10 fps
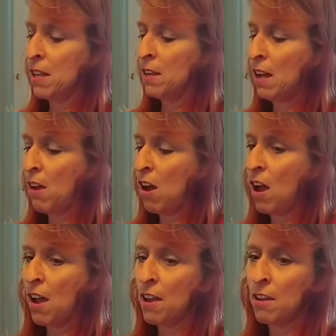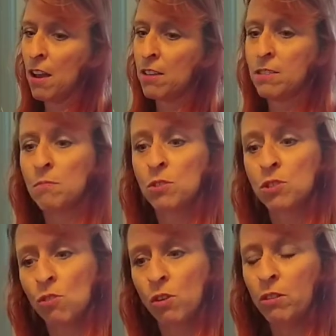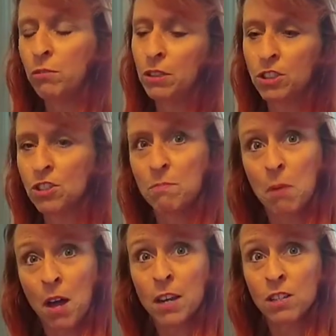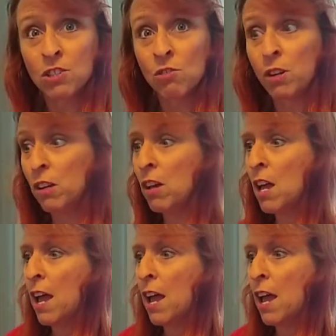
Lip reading: Now I got some soil, just some potting soil,